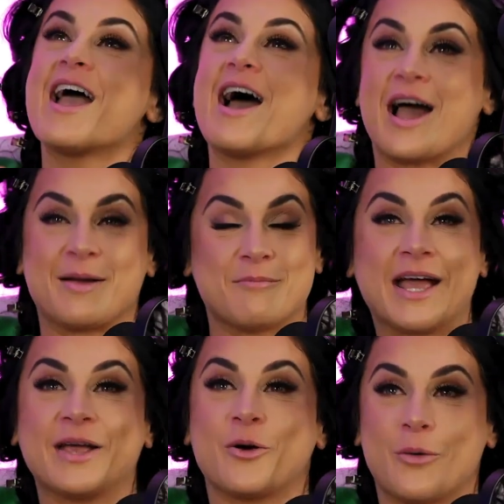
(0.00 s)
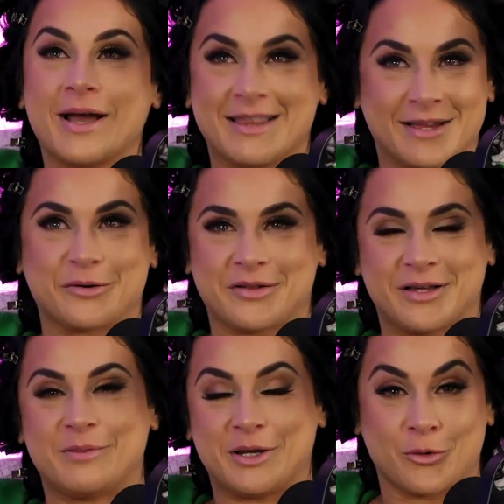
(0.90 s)
I might quite literally
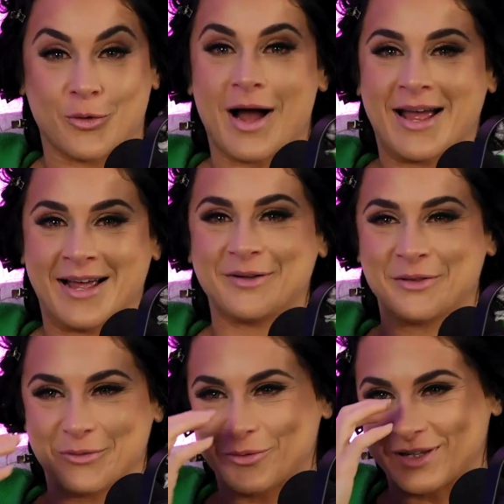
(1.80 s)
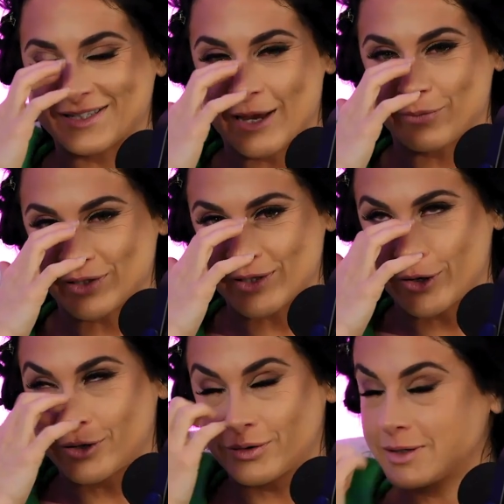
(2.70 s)
be crying through this episode.